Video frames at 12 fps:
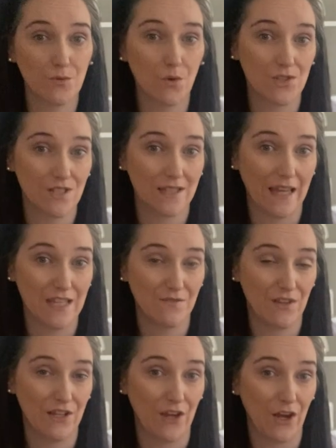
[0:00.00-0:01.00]
watch today's
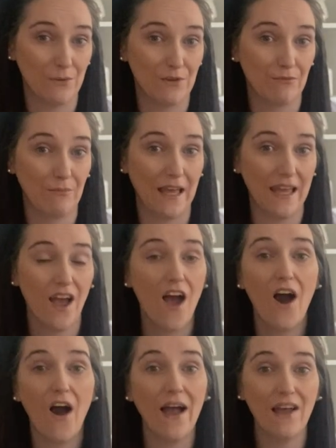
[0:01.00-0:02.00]
video with me.
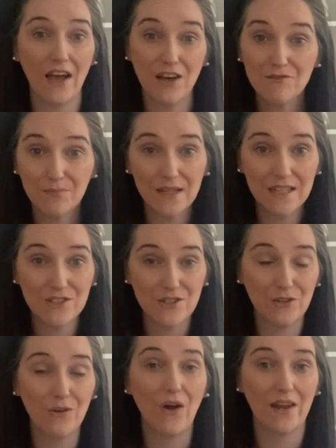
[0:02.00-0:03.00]
I have been to
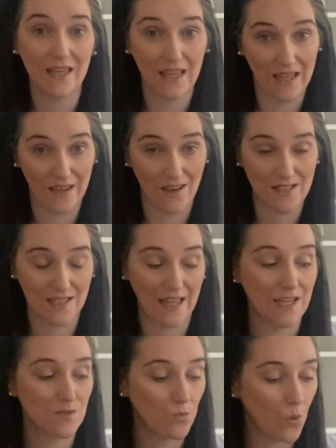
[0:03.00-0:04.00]
IKEA, so
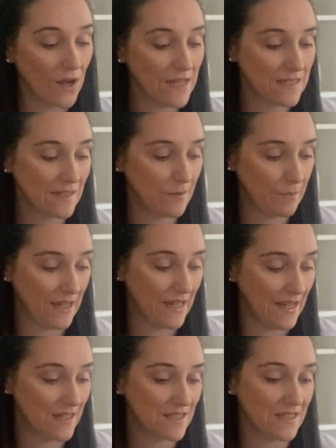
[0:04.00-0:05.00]
that is what is going to
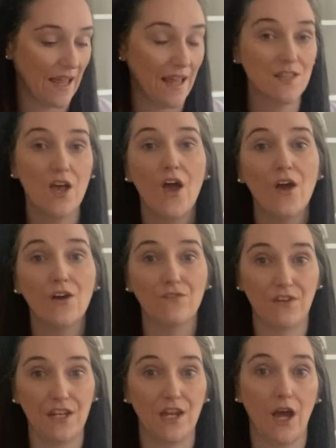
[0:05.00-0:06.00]
be in today's
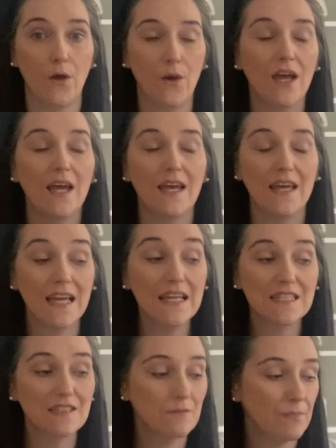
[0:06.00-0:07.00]
video. It
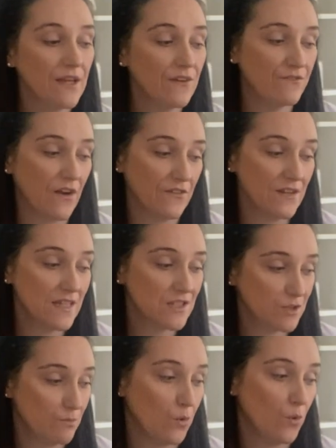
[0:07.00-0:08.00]
is going to be a very
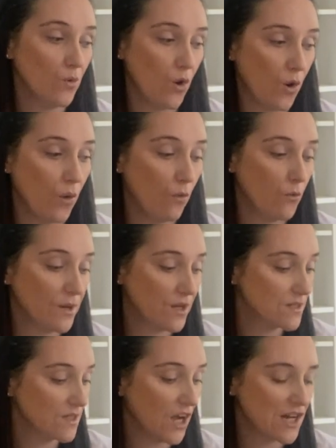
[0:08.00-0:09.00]
small haul
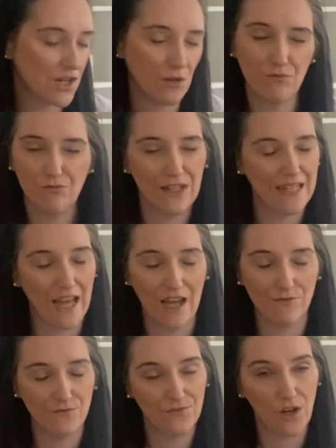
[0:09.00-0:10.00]
because I don't really
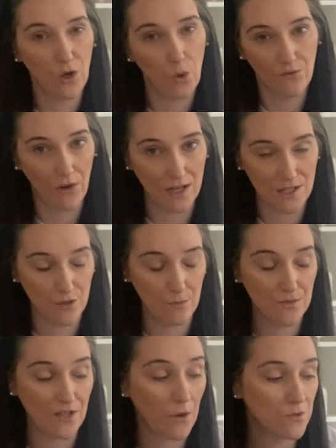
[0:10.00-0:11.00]
have a lot of
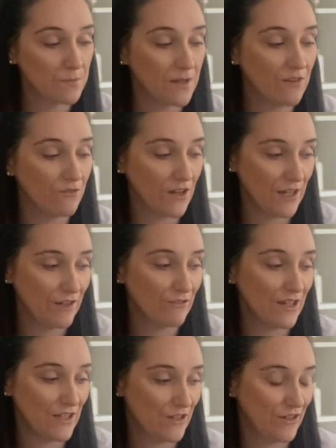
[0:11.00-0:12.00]
items. I was being
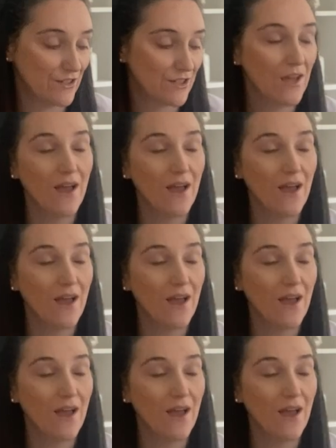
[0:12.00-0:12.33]
really good